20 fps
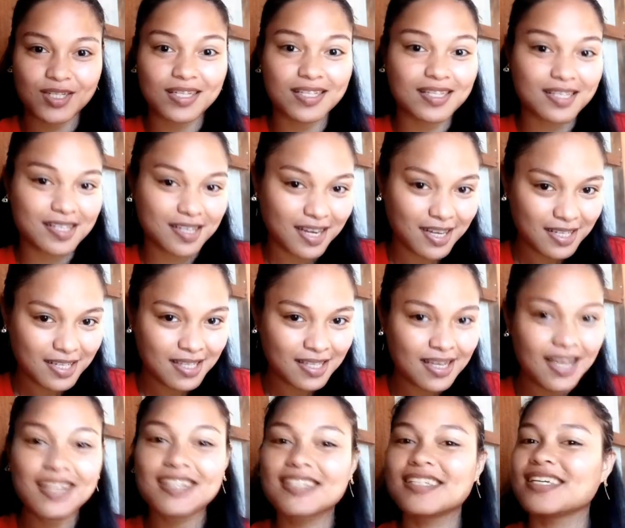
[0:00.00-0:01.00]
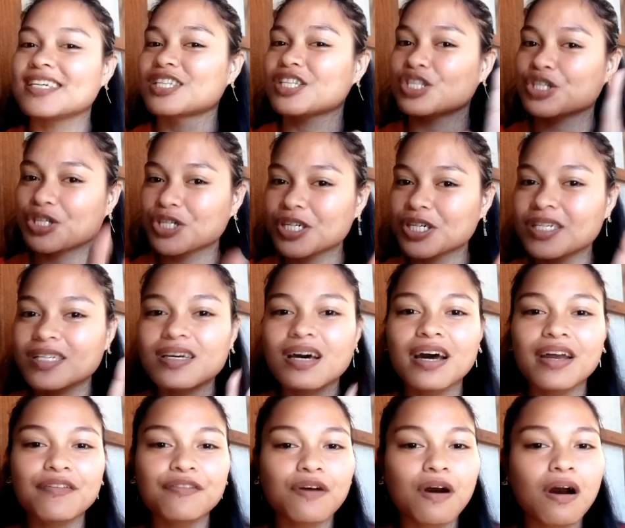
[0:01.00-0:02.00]
to discuss the third
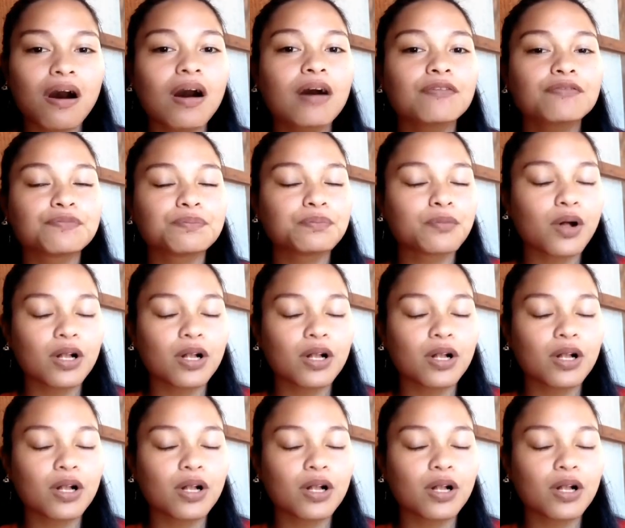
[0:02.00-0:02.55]
type of